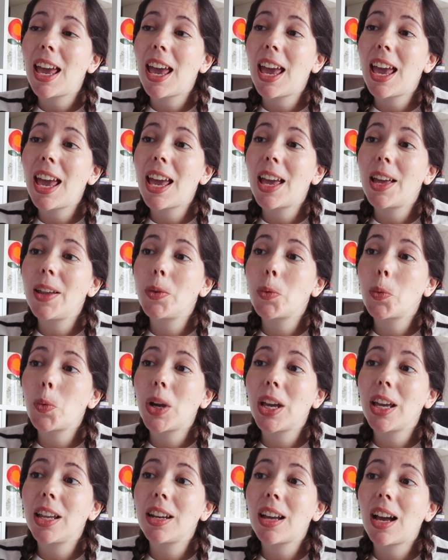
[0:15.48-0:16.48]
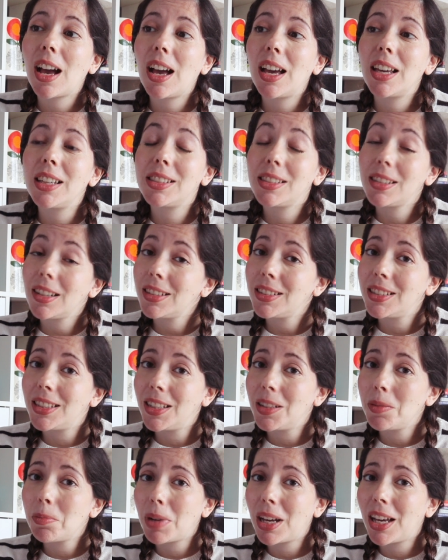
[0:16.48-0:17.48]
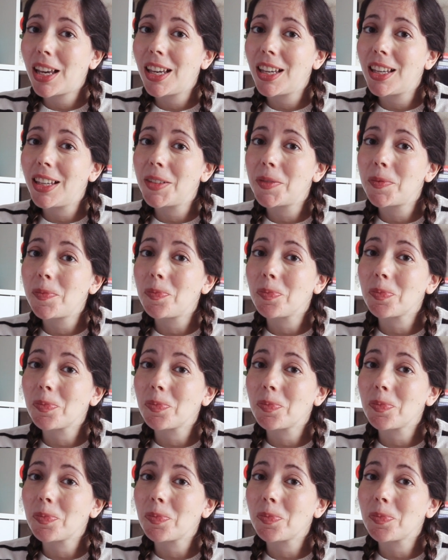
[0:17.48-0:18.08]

and when I started my